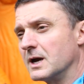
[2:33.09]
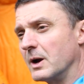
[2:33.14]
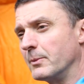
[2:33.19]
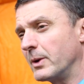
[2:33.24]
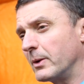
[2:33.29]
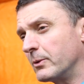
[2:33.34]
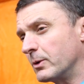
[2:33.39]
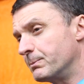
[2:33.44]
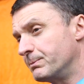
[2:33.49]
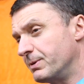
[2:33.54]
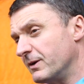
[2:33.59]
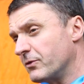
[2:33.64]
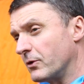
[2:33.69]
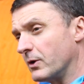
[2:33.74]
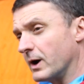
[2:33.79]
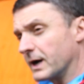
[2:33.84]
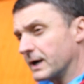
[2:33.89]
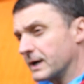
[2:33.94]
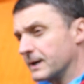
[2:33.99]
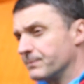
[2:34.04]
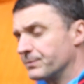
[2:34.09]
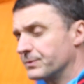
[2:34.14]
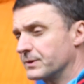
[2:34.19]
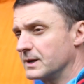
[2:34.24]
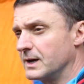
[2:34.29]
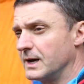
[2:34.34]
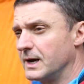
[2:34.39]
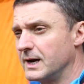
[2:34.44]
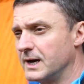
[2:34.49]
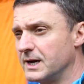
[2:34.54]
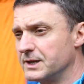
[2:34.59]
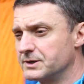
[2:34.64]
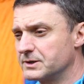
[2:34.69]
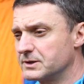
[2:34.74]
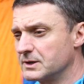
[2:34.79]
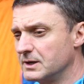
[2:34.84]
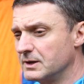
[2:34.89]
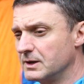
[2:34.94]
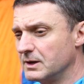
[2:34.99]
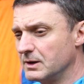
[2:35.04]
and we would bivouac,
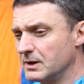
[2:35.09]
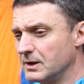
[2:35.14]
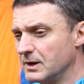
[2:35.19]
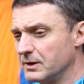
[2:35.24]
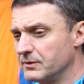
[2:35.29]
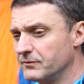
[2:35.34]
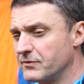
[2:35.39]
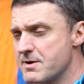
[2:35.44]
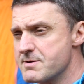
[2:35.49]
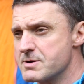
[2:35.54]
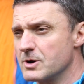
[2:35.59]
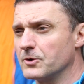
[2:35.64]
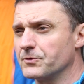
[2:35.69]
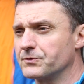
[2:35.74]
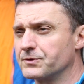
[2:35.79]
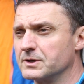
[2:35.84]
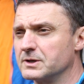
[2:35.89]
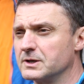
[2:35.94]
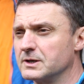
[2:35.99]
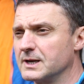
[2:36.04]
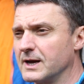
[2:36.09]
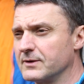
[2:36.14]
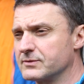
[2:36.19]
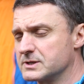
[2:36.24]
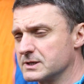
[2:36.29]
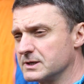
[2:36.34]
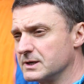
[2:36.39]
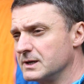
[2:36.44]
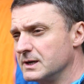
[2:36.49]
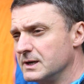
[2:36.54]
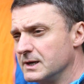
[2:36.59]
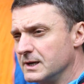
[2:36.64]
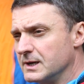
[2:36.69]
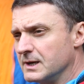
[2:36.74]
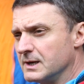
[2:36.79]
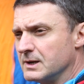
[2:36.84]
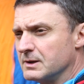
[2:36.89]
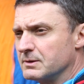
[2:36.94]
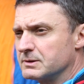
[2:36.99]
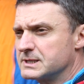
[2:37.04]
and very often you'd have to
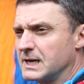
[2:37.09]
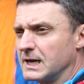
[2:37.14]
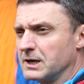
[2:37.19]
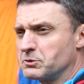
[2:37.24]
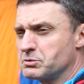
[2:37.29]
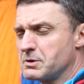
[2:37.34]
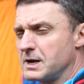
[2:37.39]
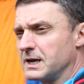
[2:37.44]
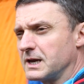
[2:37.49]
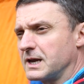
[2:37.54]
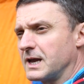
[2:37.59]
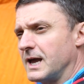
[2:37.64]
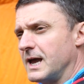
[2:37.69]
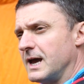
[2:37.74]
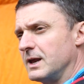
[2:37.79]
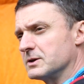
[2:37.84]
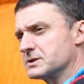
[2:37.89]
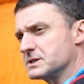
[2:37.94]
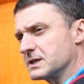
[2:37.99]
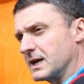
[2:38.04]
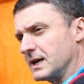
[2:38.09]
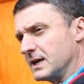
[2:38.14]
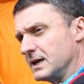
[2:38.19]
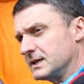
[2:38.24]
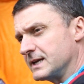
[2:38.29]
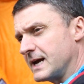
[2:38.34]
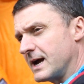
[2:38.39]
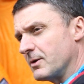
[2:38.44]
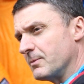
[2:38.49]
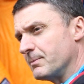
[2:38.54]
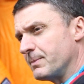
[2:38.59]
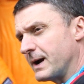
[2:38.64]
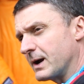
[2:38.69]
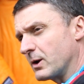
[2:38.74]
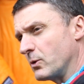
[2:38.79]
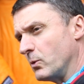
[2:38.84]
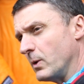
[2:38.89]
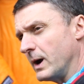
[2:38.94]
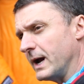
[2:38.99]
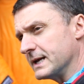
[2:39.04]
take great care not to get your down
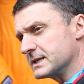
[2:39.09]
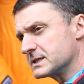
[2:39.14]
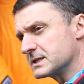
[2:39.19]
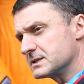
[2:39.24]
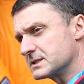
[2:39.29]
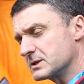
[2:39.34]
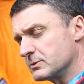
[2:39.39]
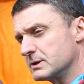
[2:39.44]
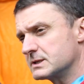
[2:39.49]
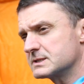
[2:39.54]
bag wet, so